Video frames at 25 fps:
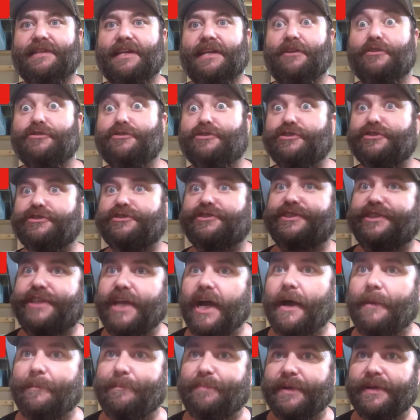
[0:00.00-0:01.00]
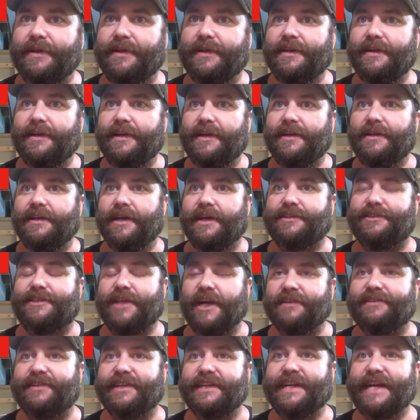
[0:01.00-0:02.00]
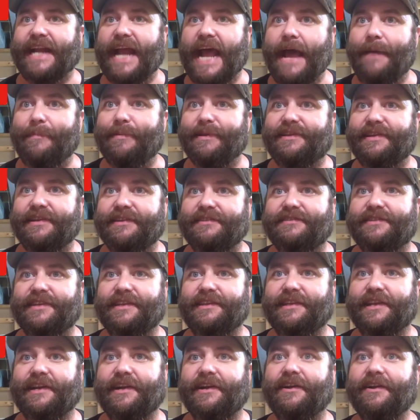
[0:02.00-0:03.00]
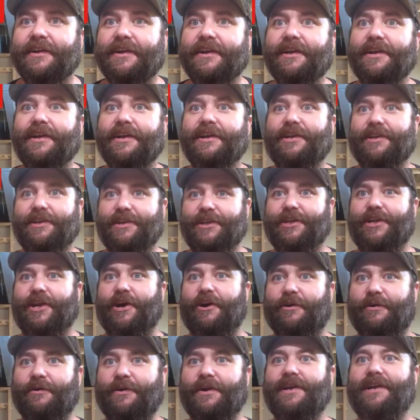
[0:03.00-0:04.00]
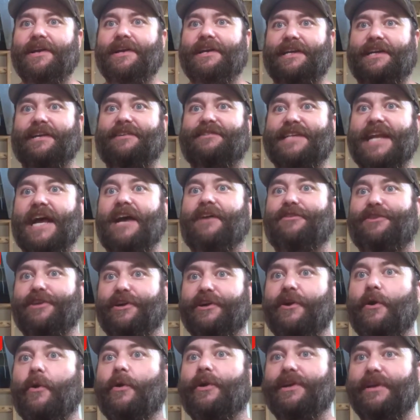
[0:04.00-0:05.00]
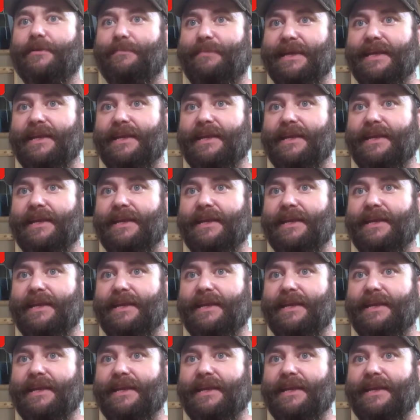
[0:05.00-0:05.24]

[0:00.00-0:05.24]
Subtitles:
Now don't just dump a dozen inhabitants in there, you know, because now they're going to